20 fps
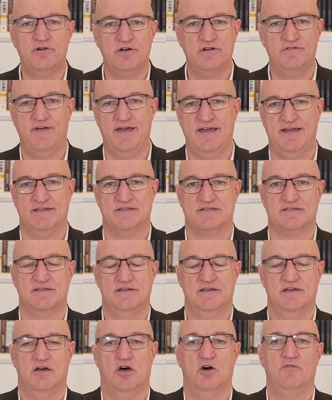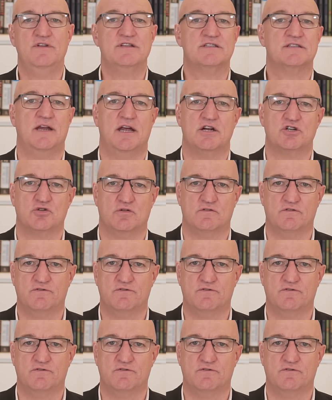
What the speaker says: in advance of international